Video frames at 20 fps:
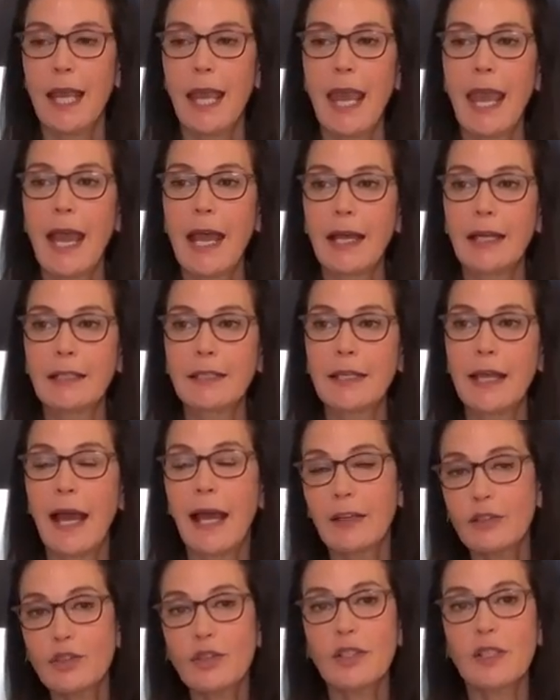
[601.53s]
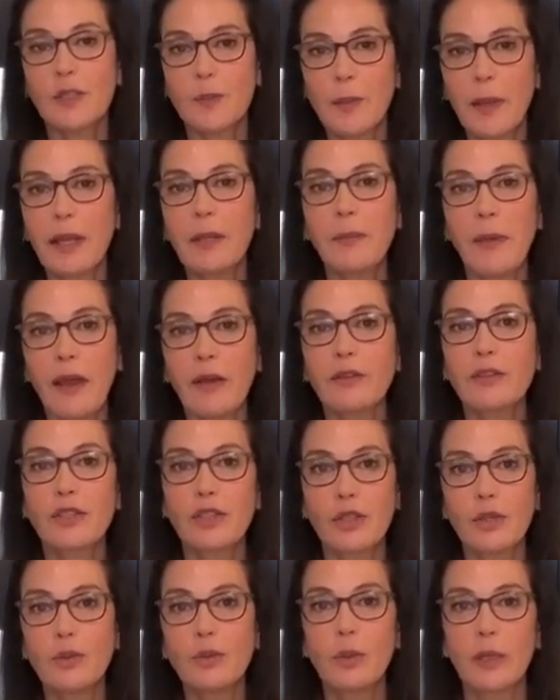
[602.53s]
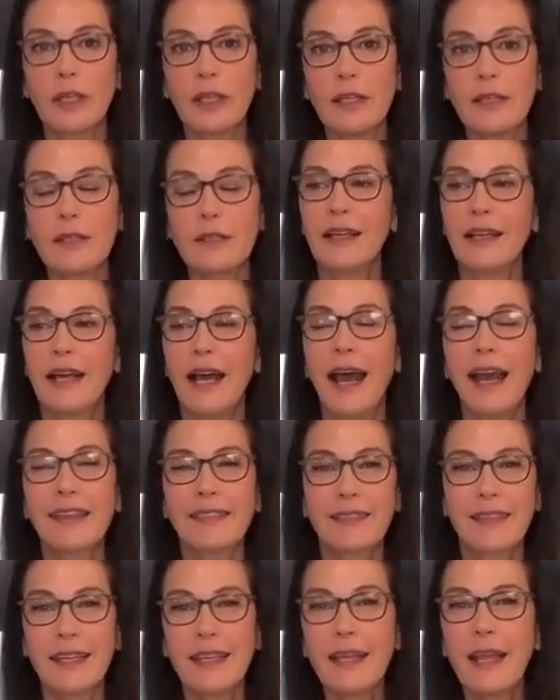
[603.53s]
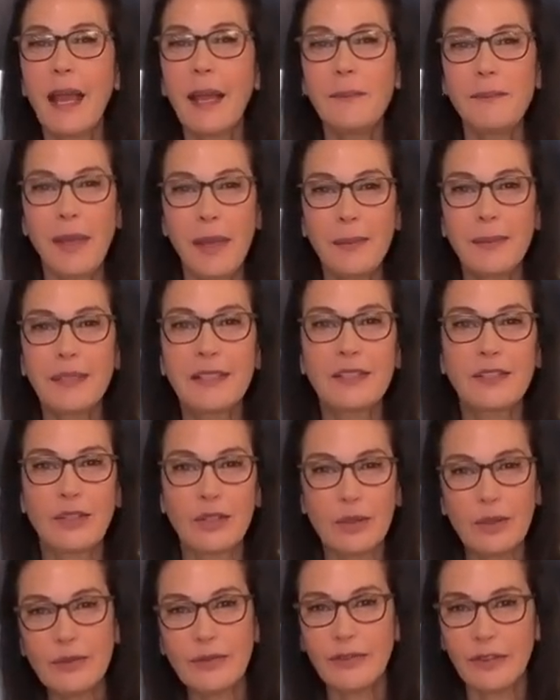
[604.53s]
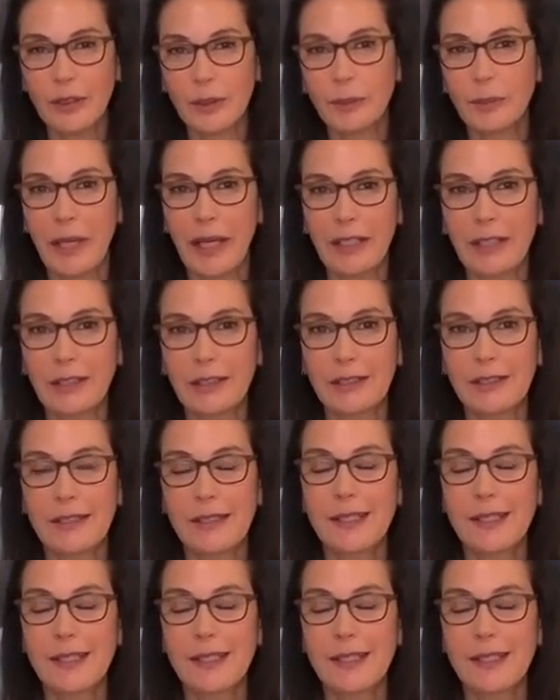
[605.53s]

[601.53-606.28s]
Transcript: And actually it's been about 2 weeks. I think I maybe do feel better.